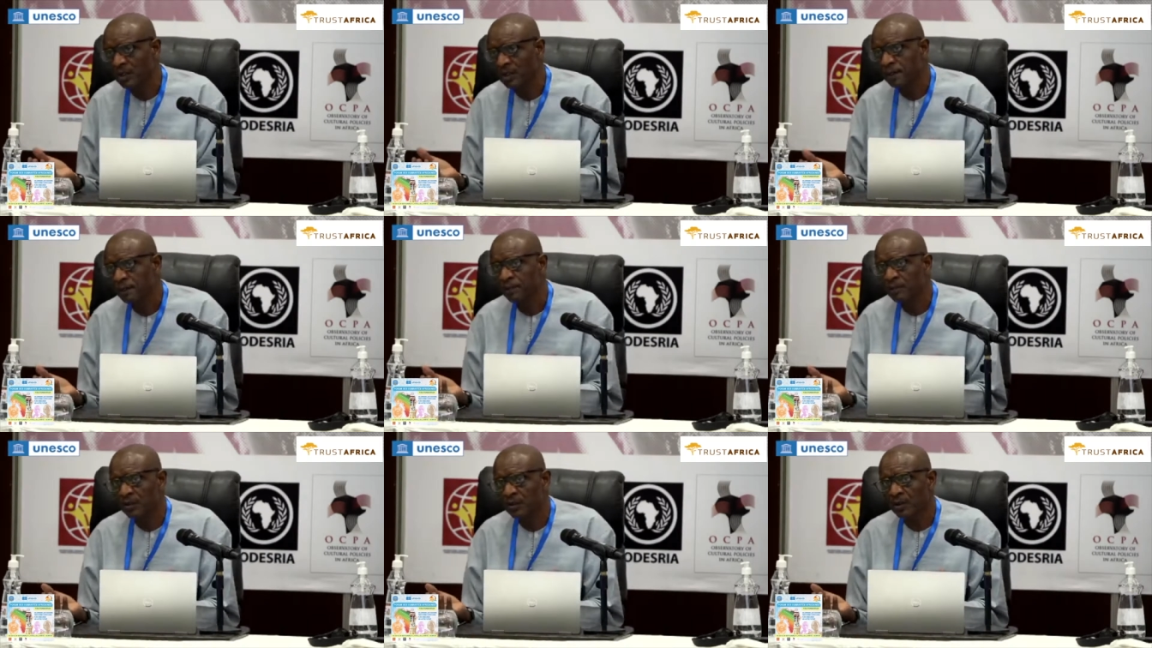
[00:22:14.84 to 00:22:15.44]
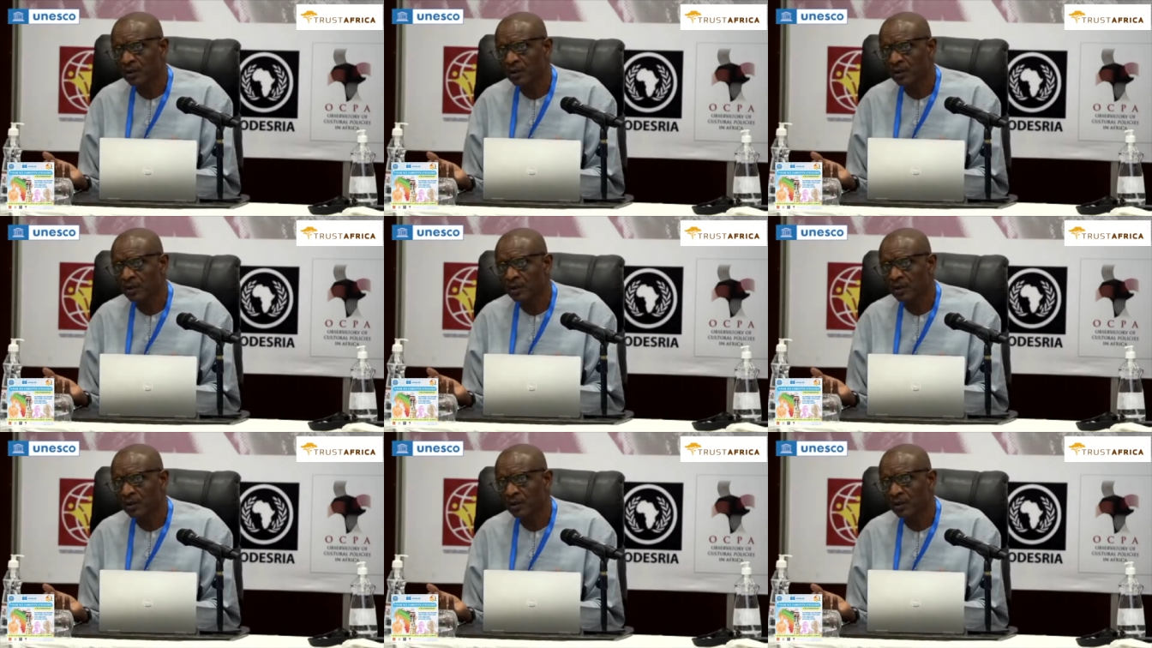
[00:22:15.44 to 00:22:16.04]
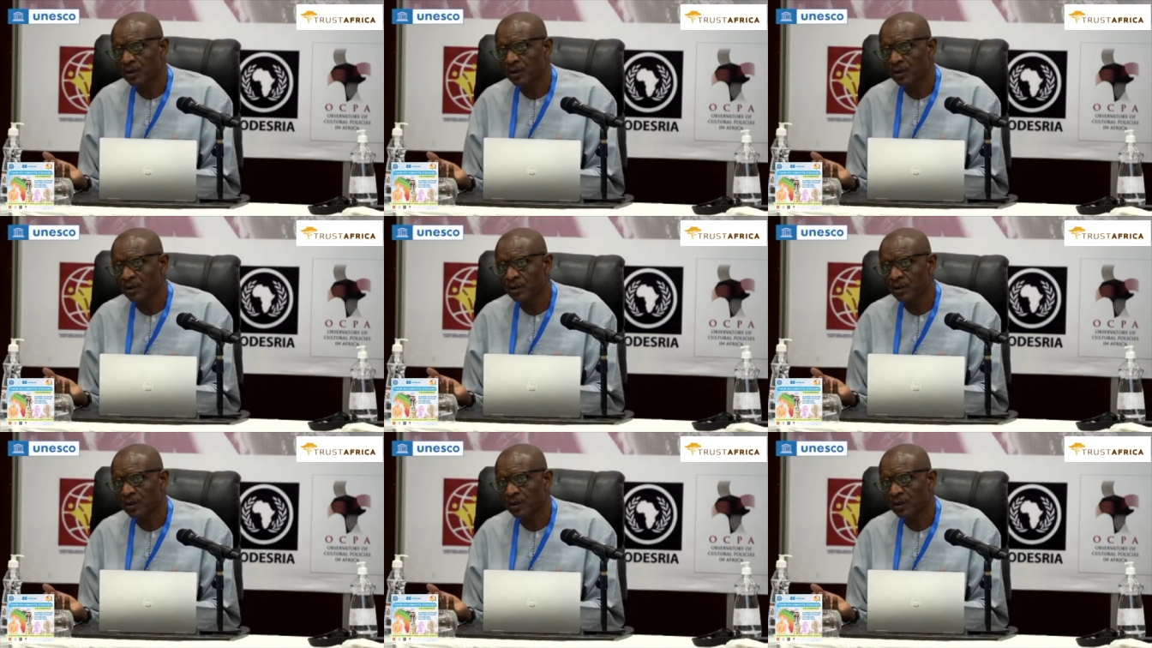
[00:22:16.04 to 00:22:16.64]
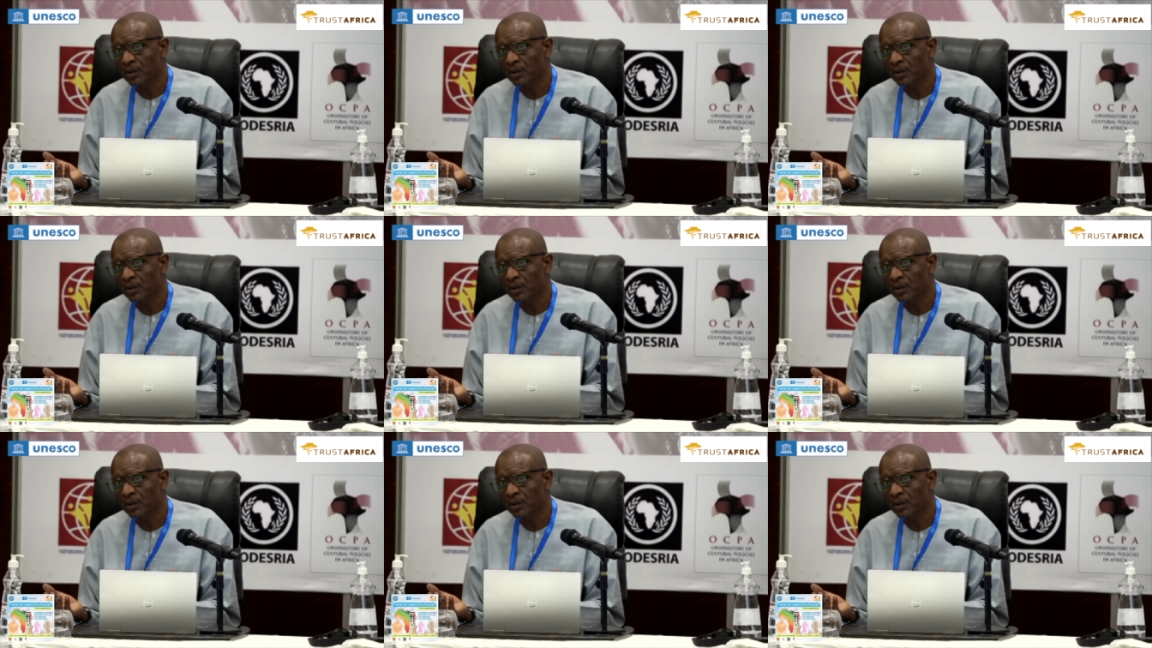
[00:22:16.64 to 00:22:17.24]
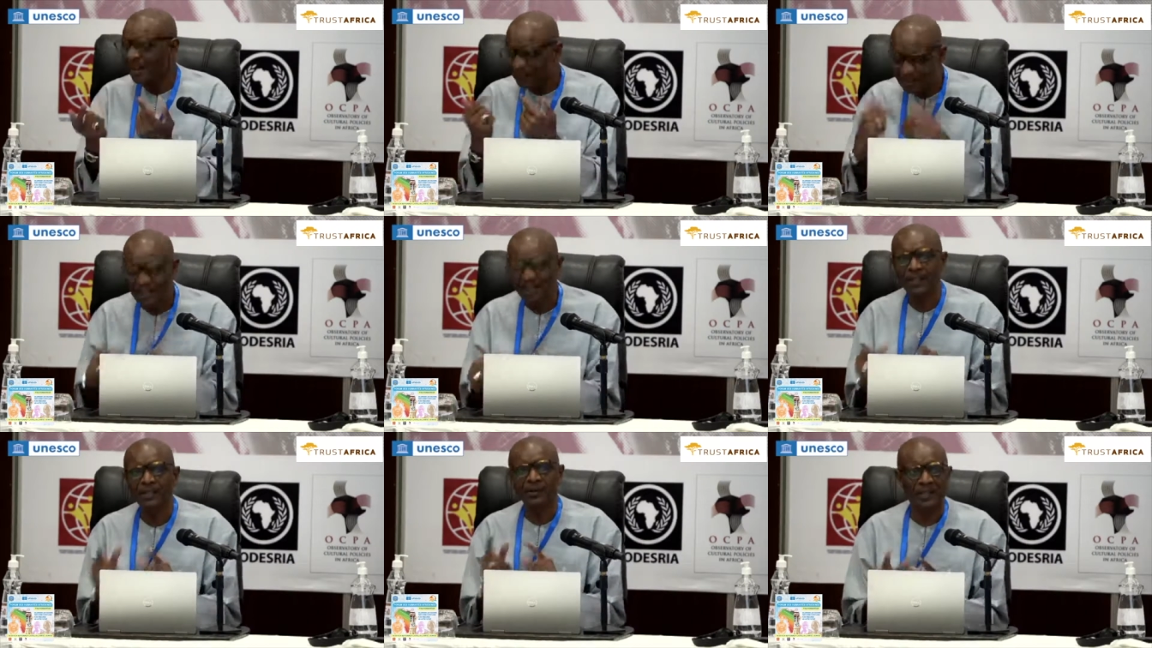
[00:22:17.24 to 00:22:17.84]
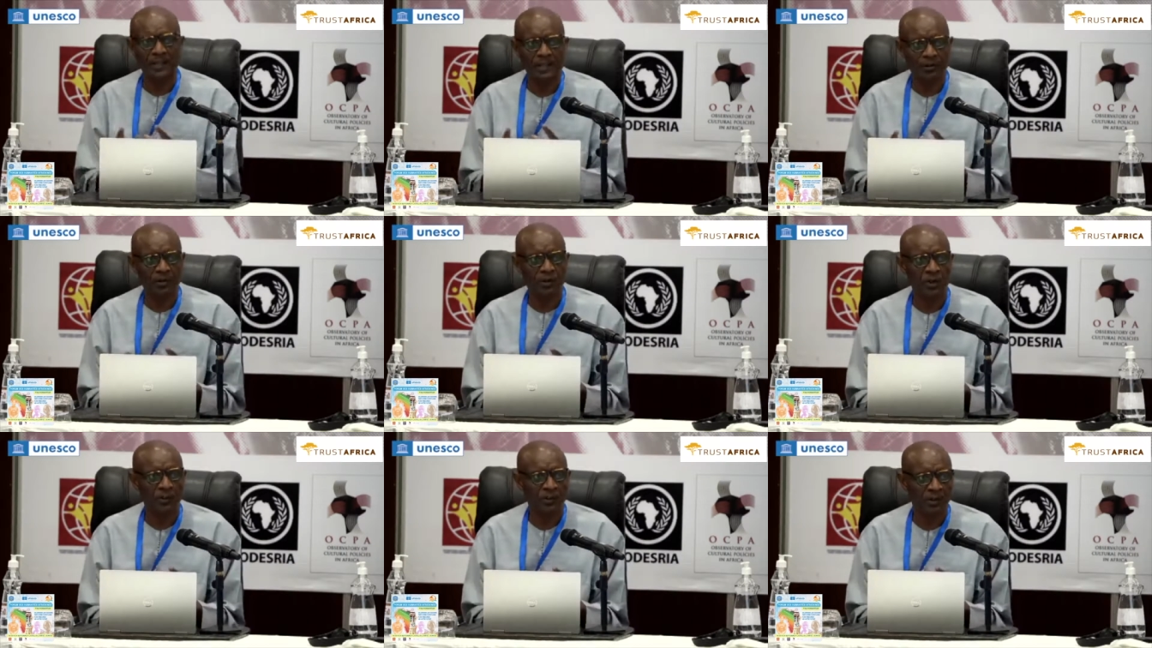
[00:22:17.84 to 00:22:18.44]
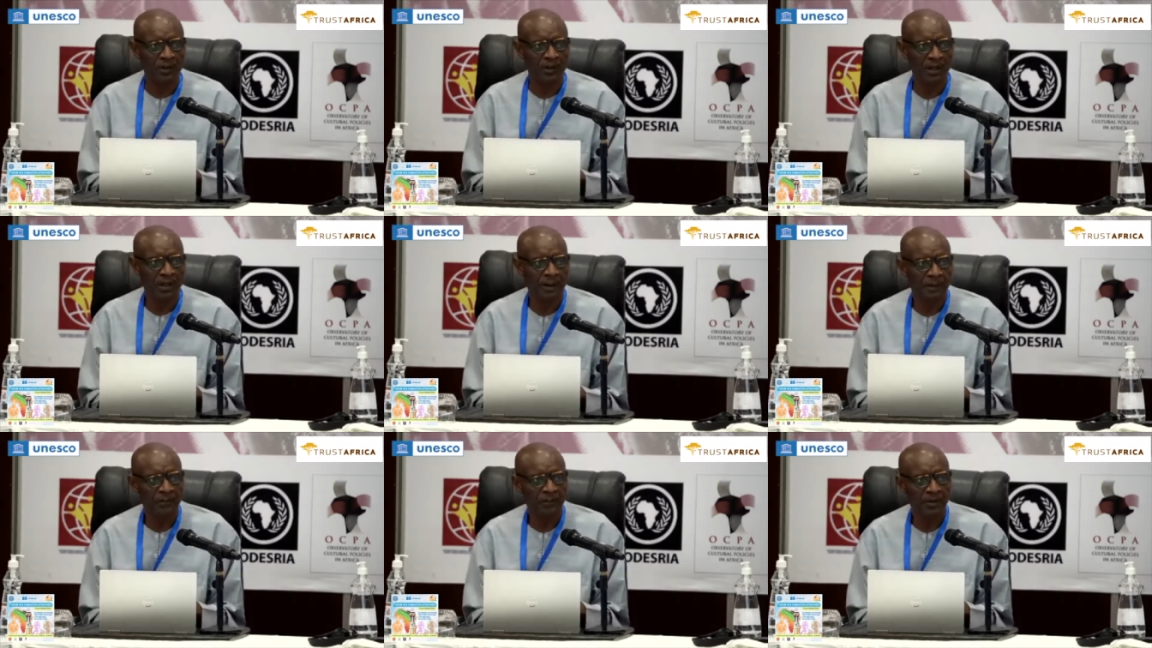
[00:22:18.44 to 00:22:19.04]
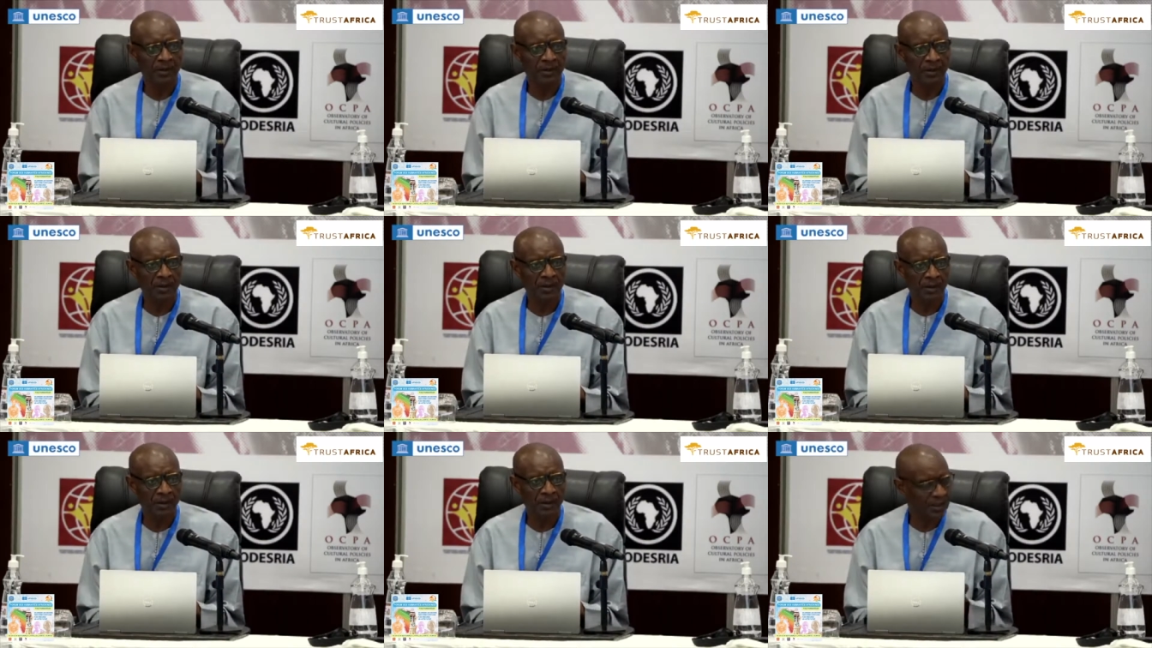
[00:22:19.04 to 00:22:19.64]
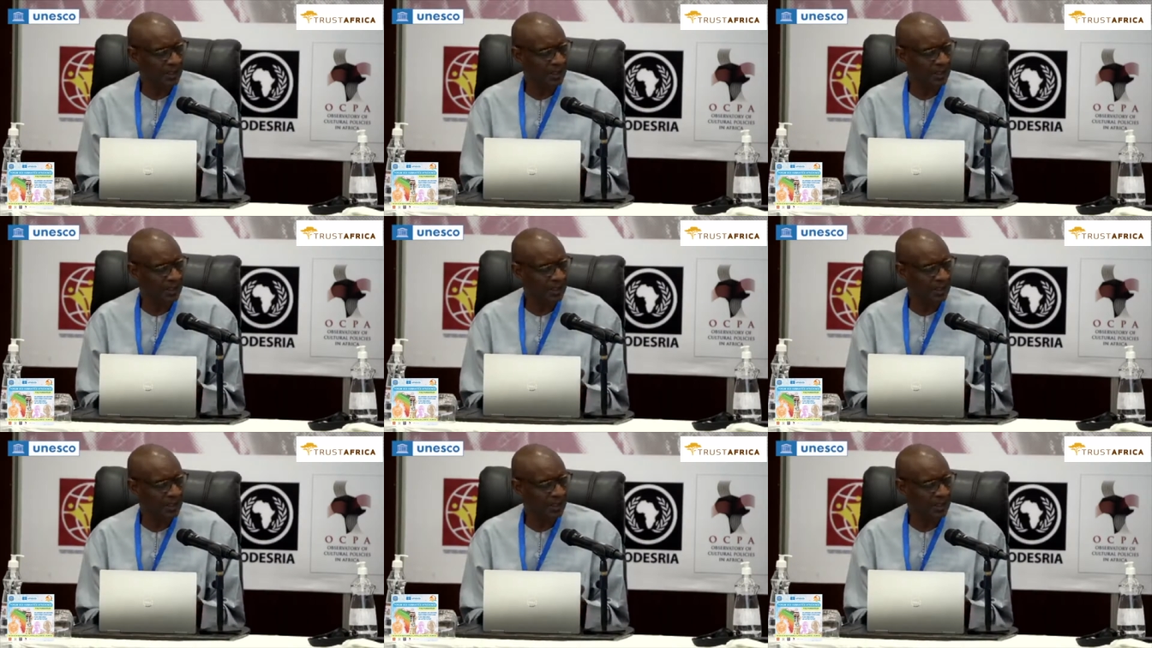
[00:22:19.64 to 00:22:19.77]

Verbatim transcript: you know, so long as we don't mobilize African resources to support, you know, those things and